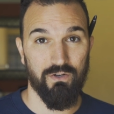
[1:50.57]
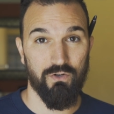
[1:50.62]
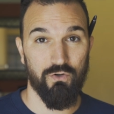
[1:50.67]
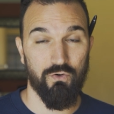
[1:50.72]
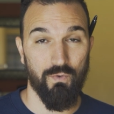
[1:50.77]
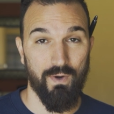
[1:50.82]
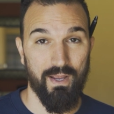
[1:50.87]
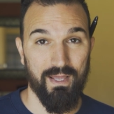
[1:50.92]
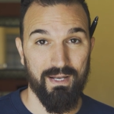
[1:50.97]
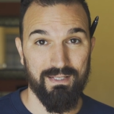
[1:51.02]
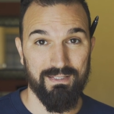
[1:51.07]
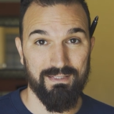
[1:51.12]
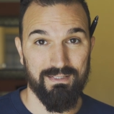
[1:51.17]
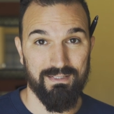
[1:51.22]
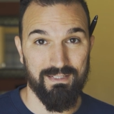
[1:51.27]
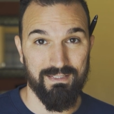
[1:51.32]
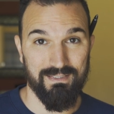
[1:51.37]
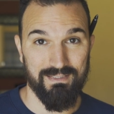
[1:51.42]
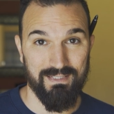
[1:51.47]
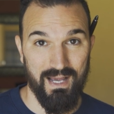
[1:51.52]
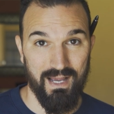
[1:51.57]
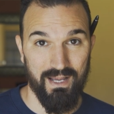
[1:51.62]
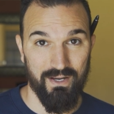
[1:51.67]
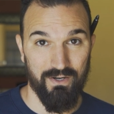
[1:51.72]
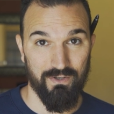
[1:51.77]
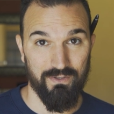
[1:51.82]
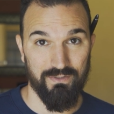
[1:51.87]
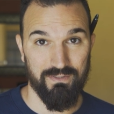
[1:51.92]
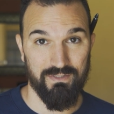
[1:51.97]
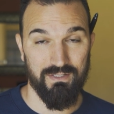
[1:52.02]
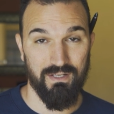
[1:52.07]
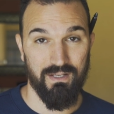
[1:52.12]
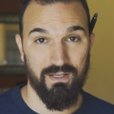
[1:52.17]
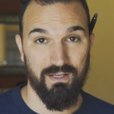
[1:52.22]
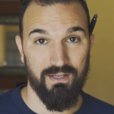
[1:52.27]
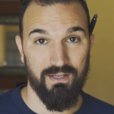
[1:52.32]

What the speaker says: greatest desires,